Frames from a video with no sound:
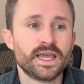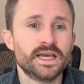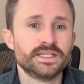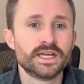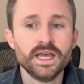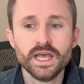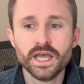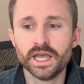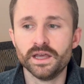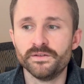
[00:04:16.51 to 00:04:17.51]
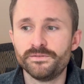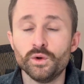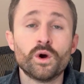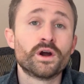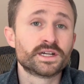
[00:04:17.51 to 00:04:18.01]
And if
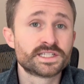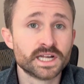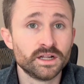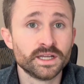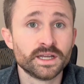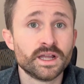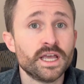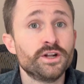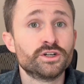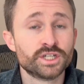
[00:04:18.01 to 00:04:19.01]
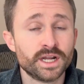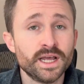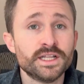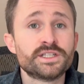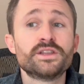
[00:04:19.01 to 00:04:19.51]
you are excelling in your gen
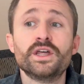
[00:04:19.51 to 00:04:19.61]
eds,